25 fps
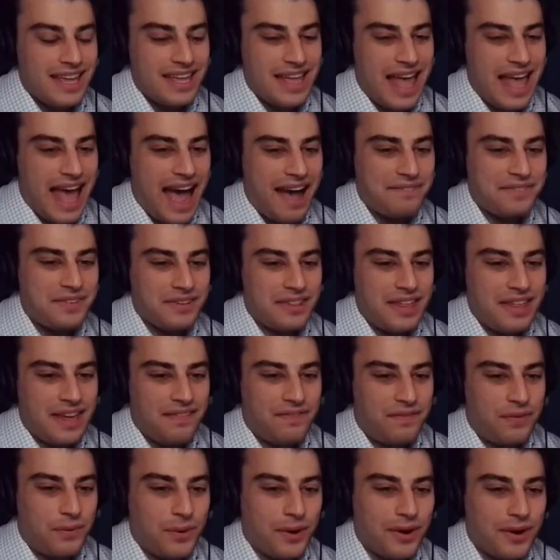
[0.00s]
after they
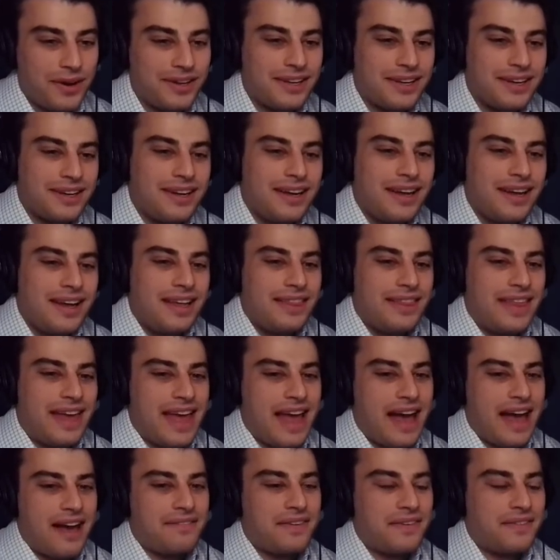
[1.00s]
fork, they
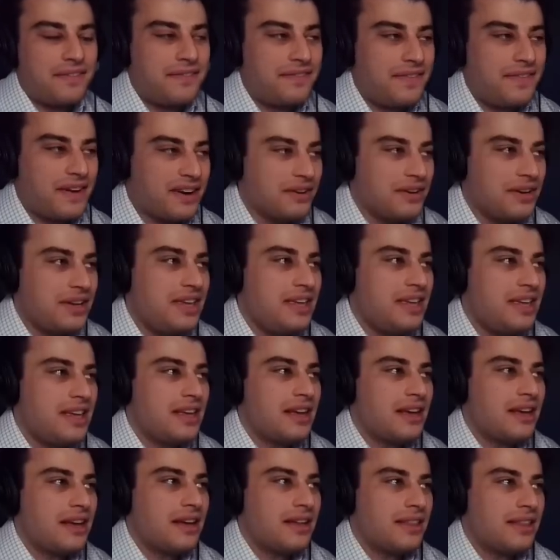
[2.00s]
have
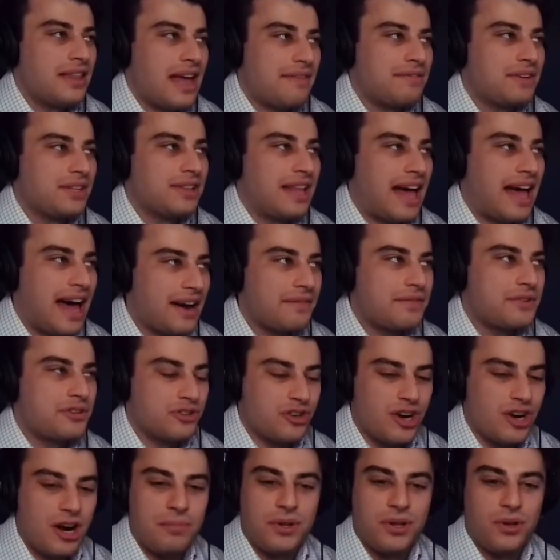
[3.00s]
a lot of
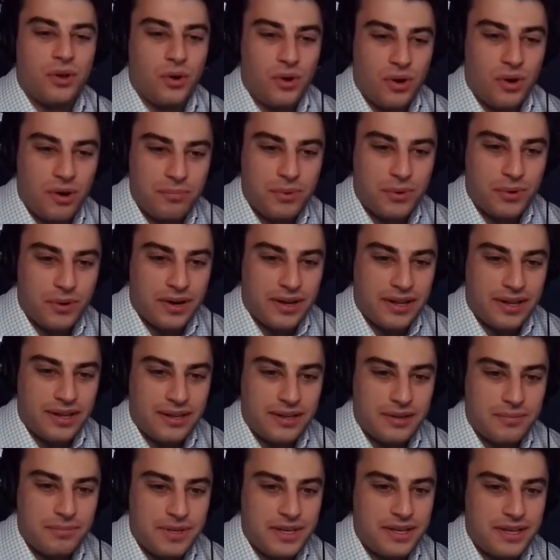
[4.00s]
trouble onboarding.
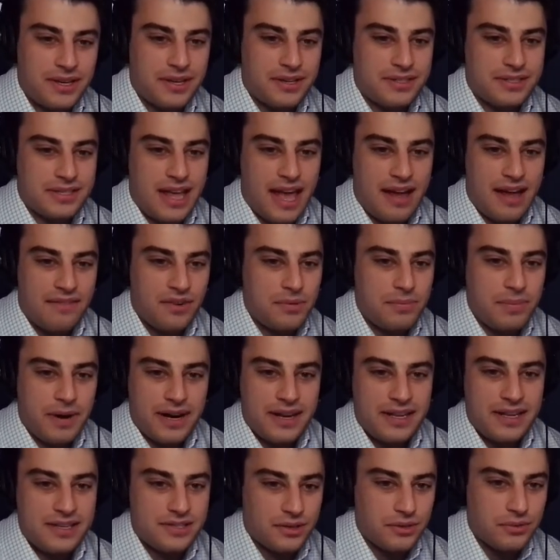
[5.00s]
because
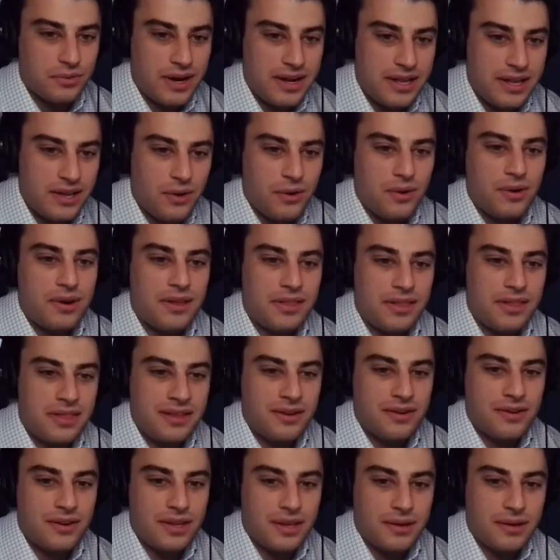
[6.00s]
everybody's already on
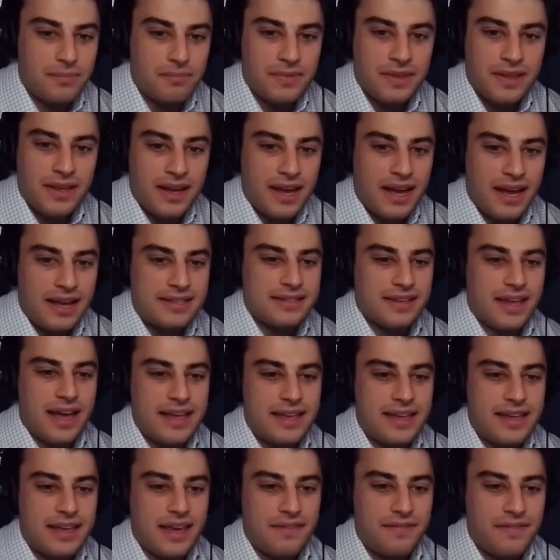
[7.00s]
Ethereum. It's
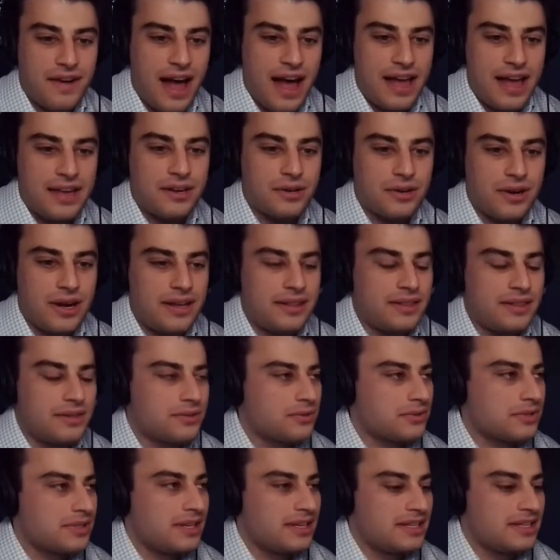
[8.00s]
like if I create, this
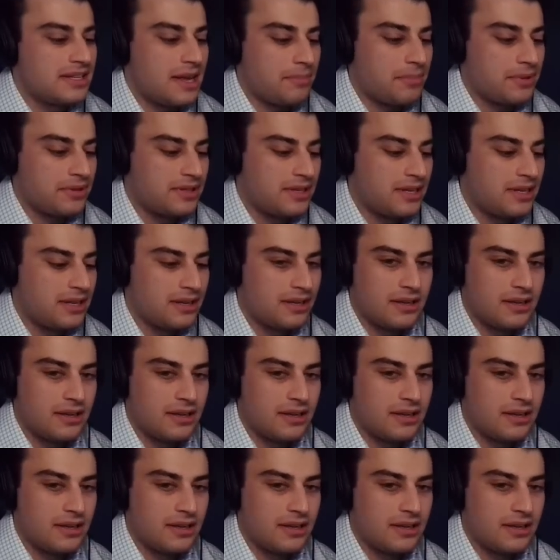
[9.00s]
was the example.